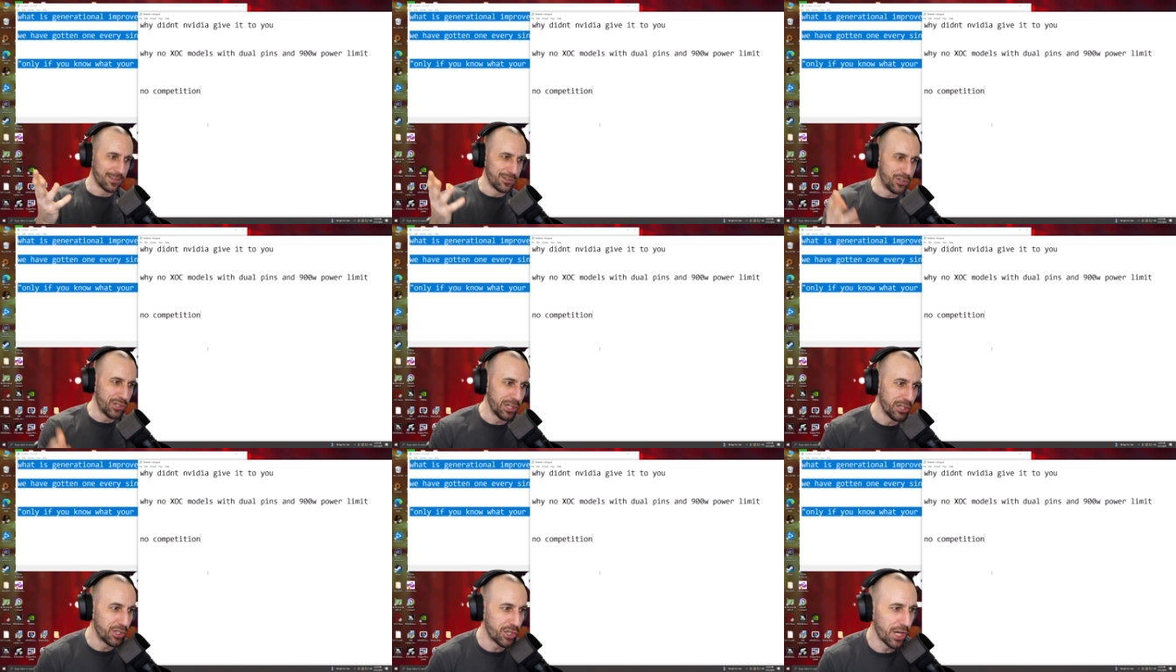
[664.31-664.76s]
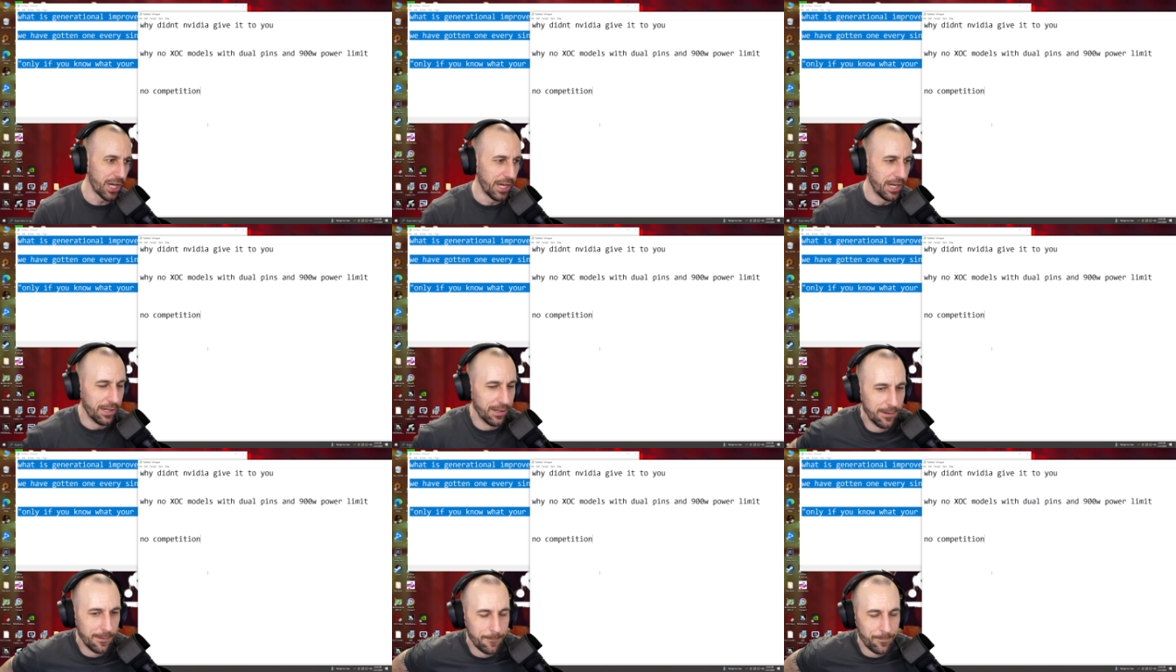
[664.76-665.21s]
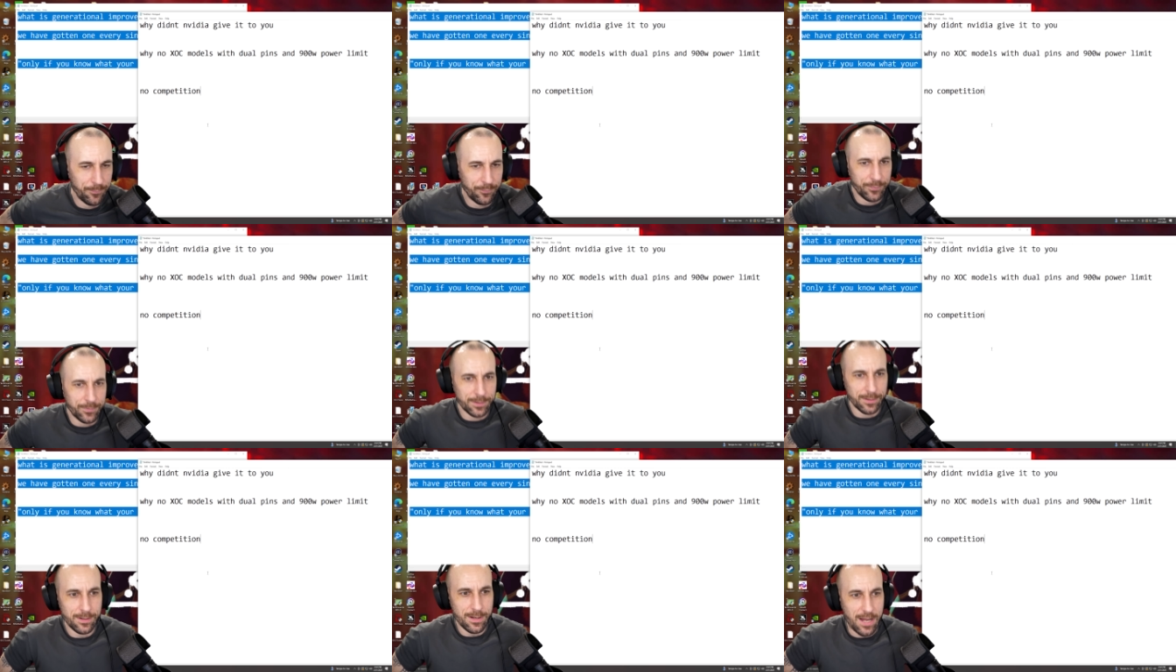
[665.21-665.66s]
GG.
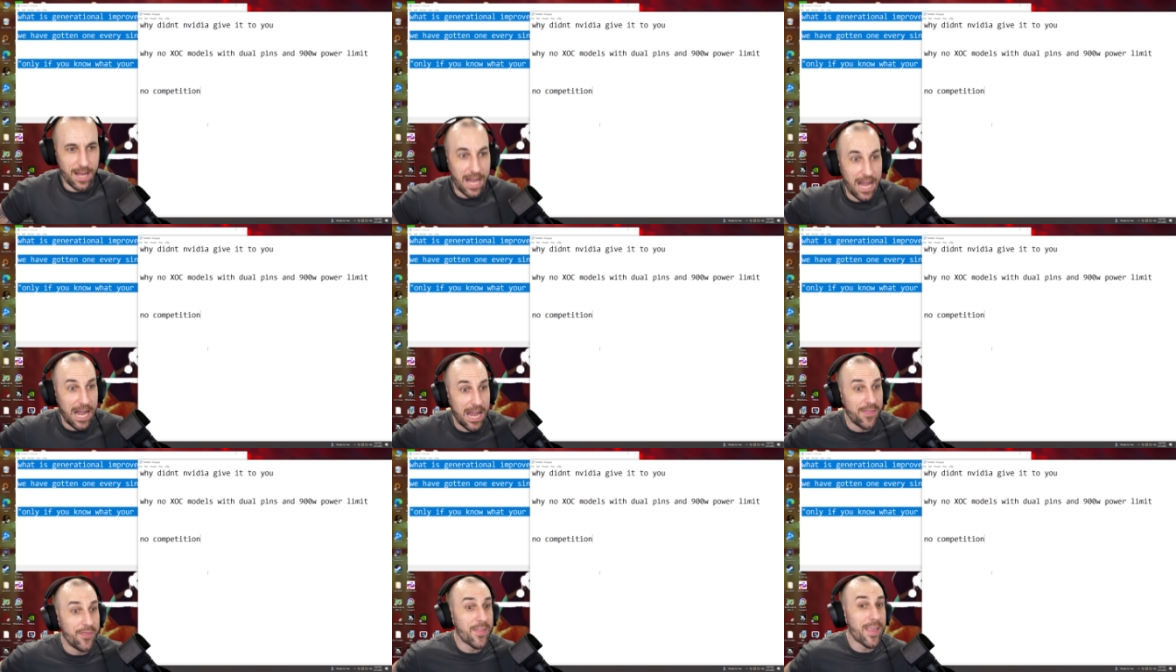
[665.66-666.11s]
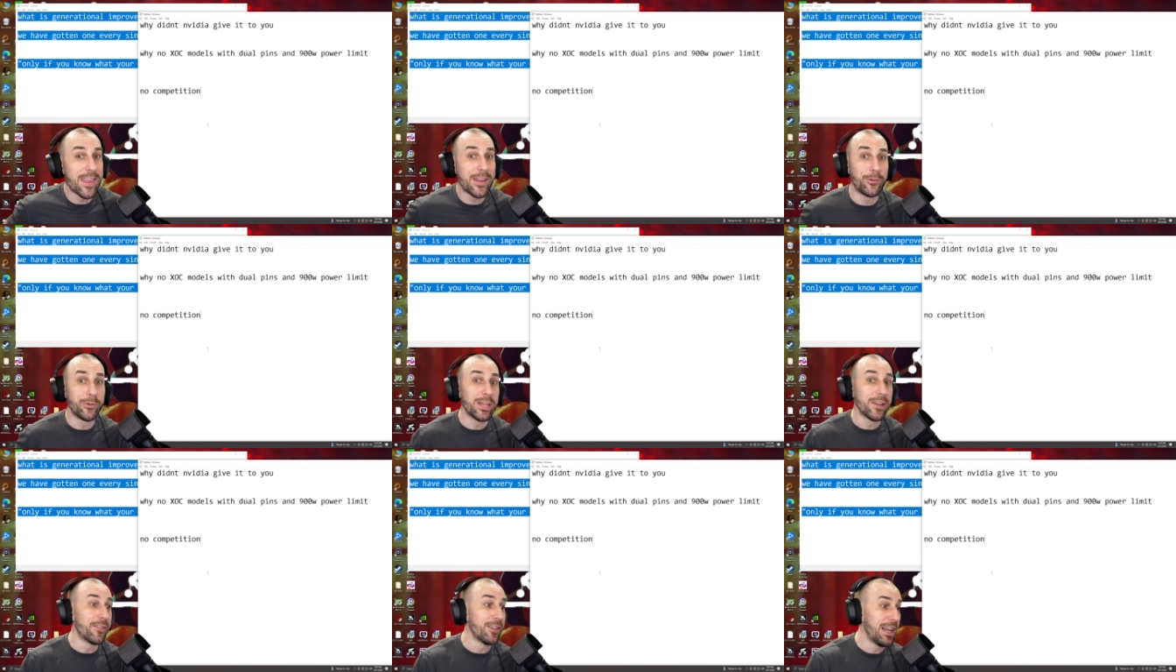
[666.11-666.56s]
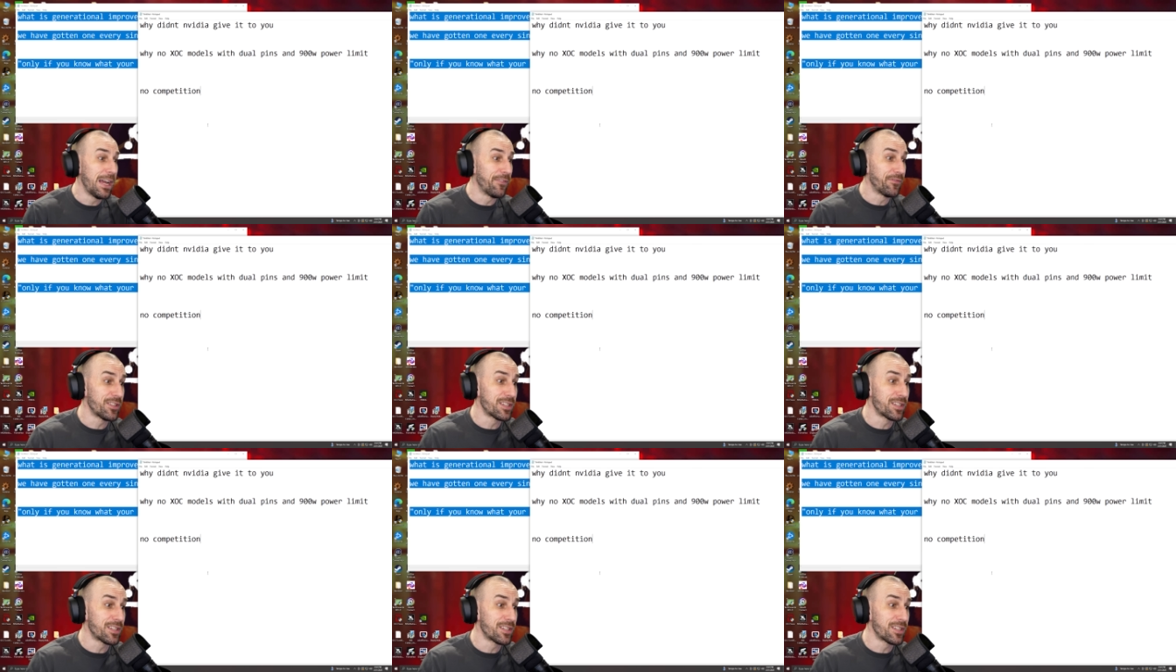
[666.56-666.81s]
And they don't even have